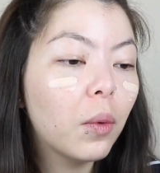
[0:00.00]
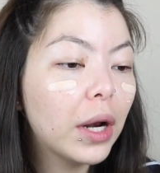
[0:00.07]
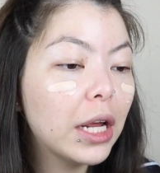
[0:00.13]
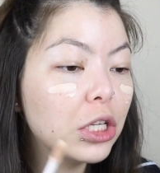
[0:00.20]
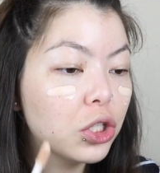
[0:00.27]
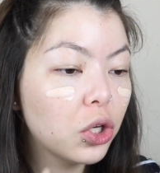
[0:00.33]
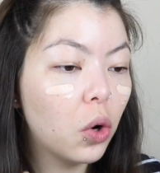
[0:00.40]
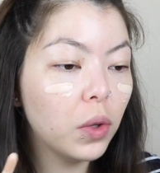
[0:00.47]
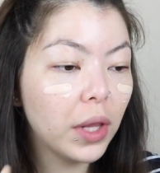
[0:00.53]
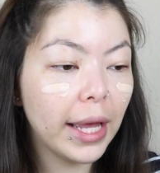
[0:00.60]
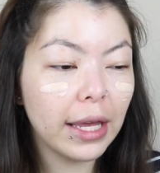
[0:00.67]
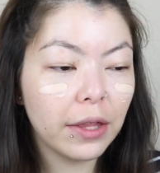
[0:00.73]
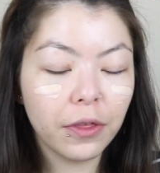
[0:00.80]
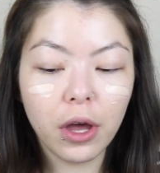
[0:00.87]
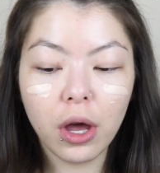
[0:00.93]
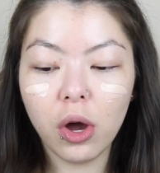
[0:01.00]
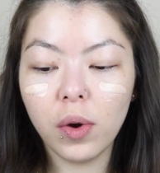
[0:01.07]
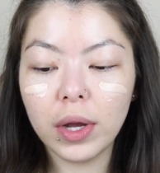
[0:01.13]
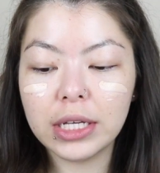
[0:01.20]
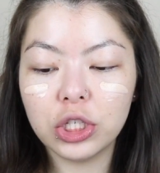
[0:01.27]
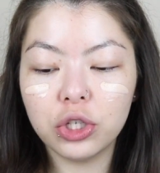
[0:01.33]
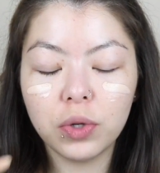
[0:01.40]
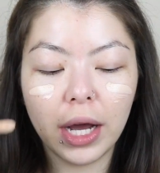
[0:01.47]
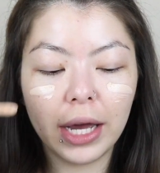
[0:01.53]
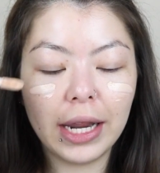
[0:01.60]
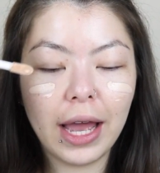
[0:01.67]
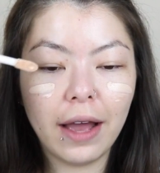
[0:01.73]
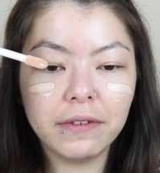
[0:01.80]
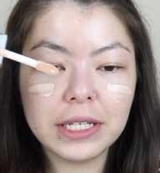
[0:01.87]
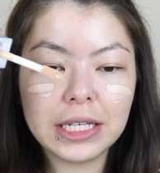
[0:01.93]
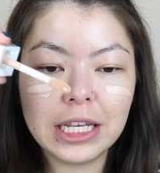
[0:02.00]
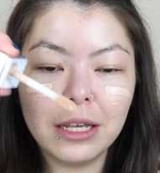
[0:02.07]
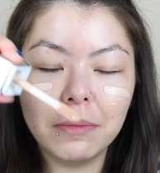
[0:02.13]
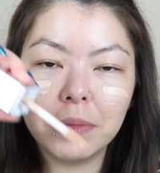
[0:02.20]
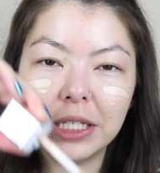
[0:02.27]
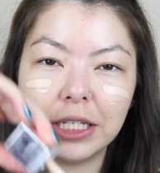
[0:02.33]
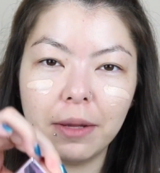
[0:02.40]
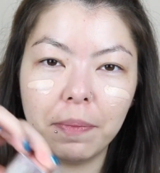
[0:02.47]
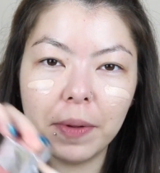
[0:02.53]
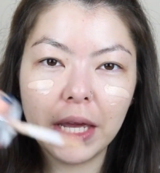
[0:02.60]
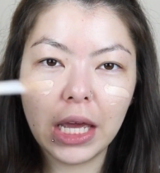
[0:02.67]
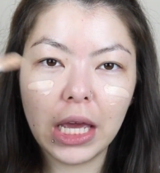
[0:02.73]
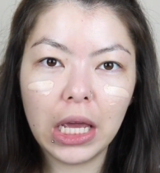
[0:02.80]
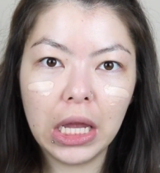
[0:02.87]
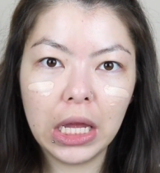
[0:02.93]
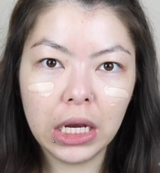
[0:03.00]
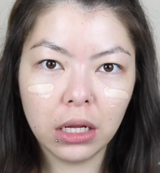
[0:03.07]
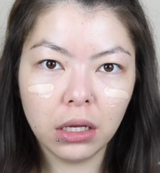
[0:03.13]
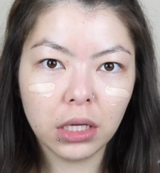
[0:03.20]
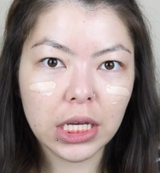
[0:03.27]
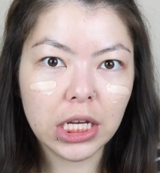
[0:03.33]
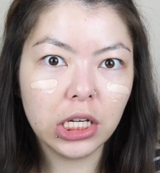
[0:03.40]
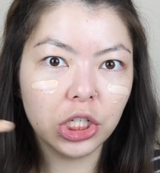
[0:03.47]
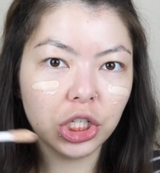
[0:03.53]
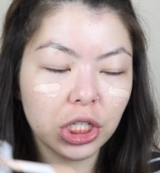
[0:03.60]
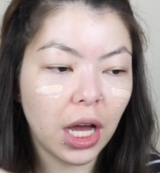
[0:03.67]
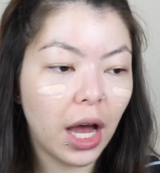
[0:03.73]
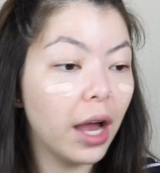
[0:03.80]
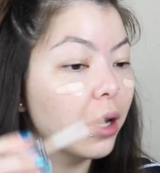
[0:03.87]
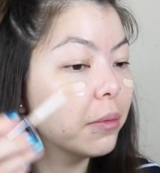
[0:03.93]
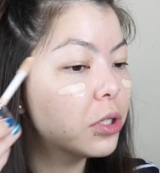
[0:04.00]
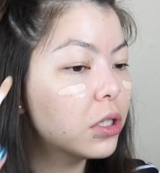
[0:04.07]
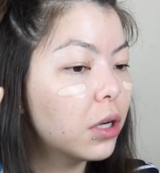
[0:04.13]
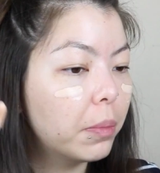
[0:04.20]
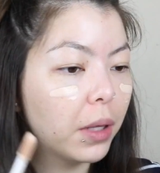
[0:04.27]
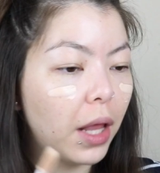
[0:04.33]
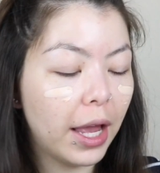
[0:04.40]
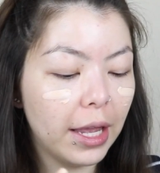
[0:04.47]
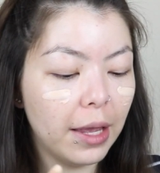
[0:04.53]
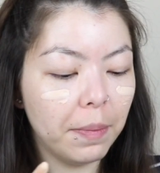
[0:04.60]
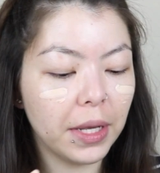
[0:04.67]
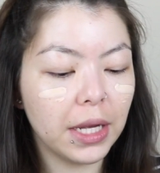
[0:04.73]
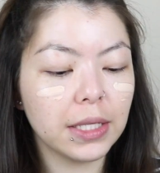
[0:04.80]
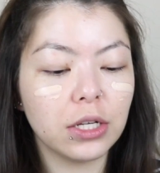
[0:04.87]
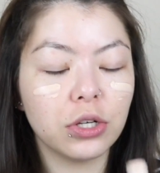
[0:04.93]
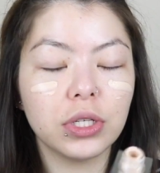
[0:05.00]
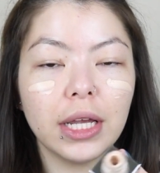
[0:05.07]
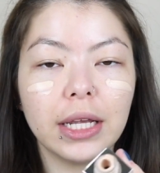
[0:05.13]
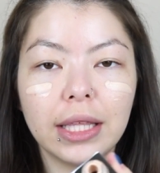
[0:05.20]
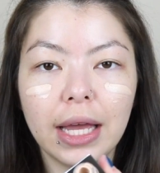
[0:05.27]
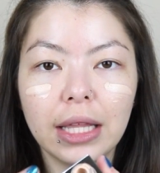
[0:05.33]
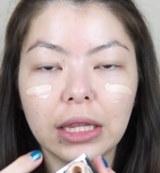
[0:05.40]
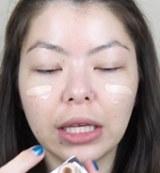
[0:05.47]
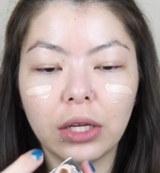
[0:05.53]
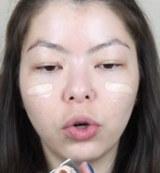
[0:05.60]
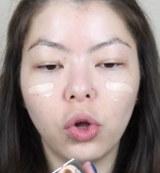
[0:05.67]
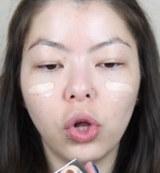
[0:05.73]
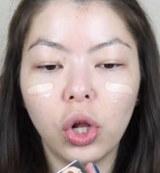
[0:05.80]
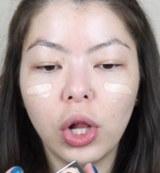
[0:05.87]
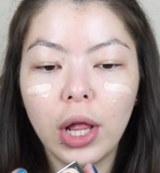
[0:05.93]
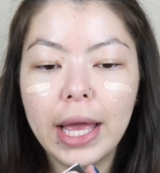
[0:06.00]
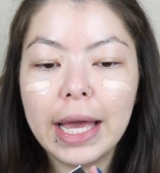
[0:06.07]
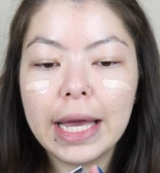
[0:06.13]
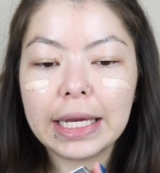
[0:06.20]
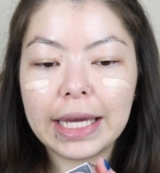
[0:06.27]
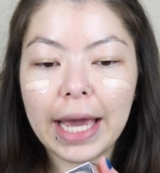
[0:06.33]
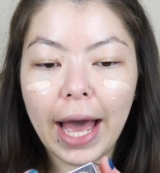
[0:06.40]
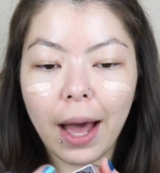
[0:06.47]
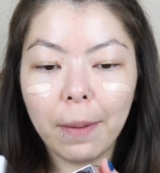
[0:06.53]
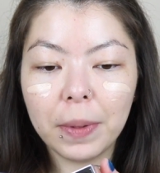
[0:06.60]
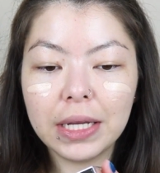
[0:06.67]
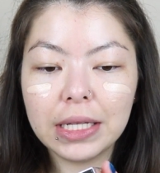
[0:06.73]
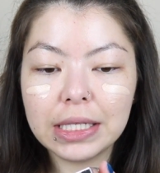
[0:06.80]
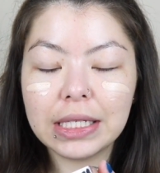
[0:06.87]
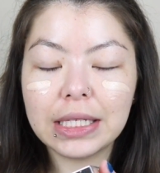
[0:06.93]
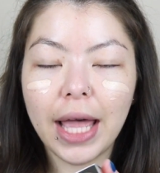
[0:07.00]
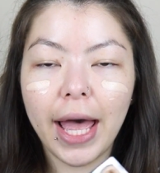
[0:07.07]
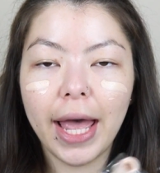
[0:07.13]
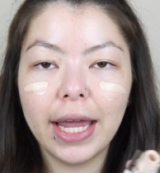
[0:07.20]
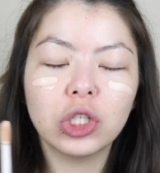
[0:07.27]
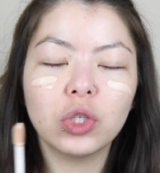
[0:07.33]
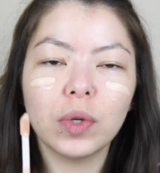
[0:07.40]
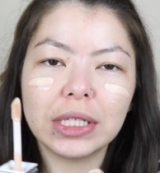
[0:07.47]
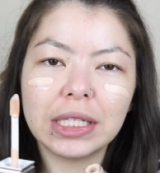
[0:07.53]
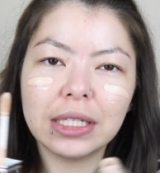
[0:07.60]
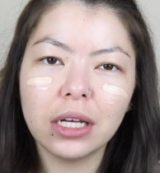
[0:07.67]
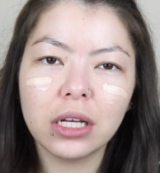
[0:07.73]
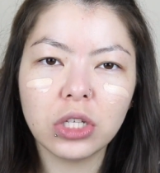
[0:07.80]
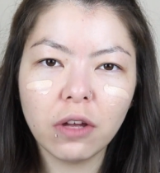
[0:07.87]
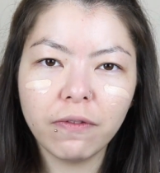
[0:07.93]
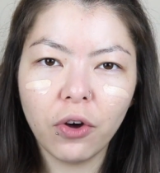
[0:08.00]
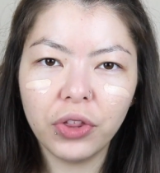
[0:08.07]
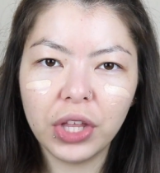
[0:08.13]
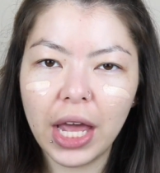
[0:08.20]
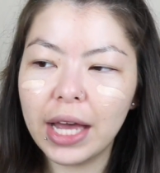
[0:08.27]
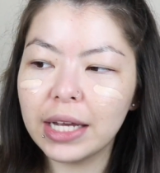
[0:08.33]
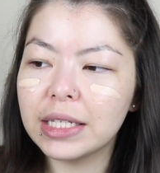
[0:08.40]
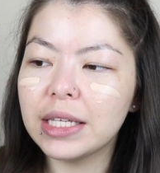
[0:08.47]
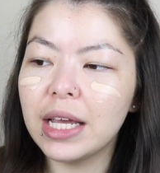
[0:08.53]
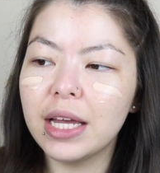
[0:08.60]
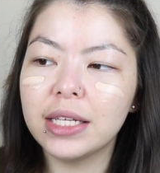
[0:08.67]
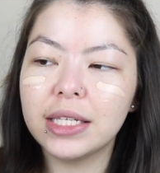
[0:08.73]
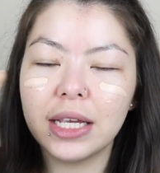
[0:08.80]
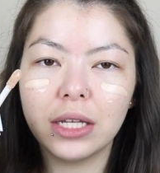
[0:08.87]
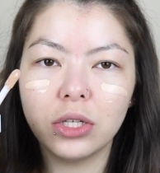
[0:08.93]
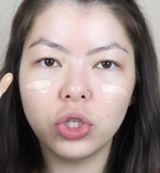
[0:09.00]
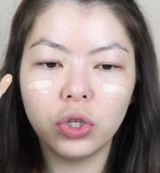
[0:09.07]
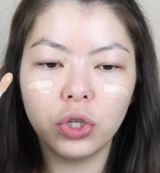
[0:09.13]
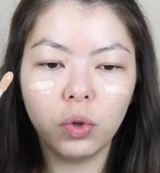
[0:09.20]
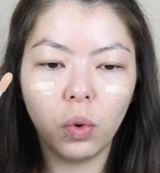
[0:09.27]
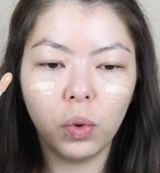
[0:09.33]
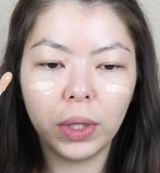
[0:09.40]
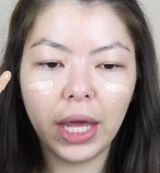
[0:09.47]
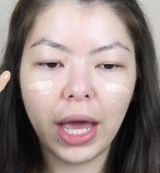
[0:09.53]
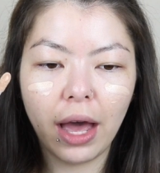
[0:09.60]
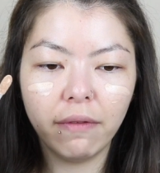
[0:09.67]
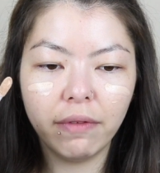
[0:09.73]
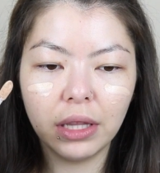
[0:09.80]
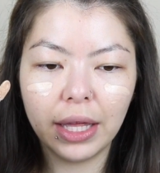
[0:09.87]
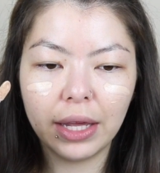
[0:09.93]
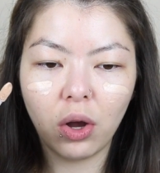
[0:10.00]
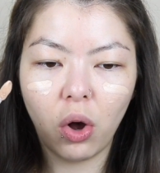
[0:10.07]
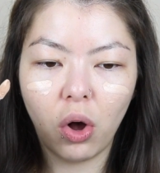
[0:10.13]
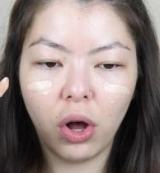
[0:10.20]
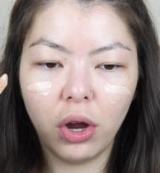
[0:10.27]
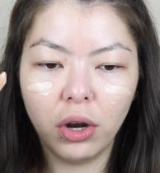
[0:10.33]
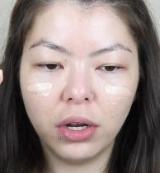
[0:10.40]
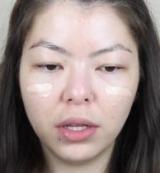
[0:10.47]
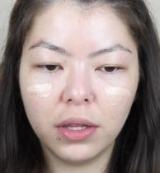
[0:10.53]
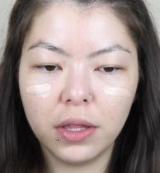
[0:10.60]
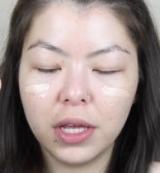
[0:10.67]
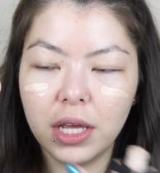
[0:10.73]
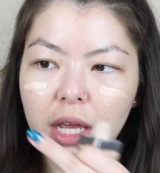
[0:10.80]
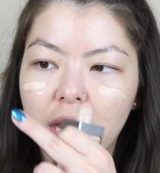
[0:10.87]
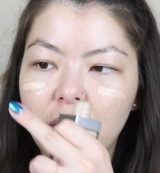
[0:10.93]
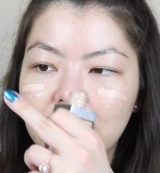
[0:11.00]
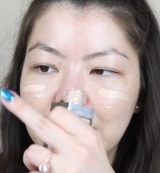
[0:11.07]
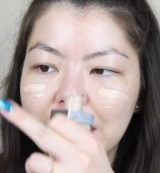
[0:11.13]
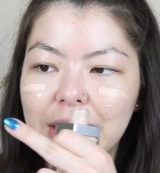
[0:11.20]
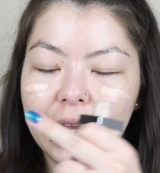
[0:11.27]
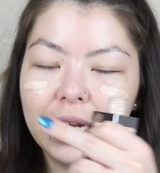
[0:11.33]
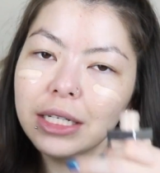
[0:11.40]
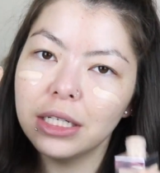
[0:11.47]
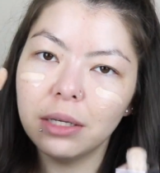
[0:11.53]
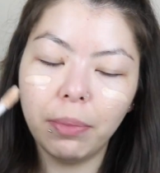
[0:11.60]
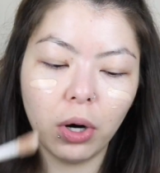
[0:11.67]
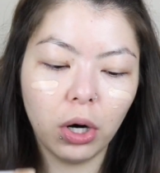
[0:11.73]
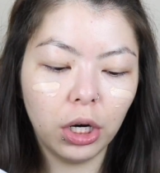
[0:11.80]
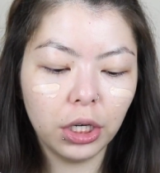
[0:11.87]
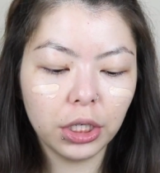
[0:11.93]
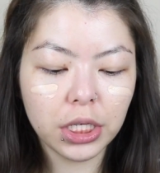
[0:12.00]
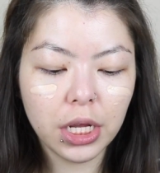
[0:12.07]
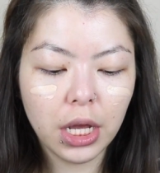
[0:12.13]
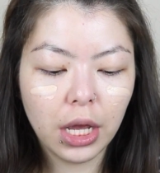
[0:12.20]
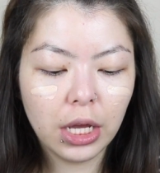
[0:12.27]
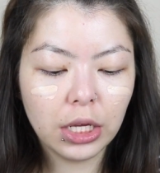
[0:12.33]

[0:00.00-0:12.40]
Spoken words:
What I don't like though is you kind of have to keep dipping in each time to apply it because there's like that little cap inside, so it sucks off all the excess, and so you only have it like on the slanted part.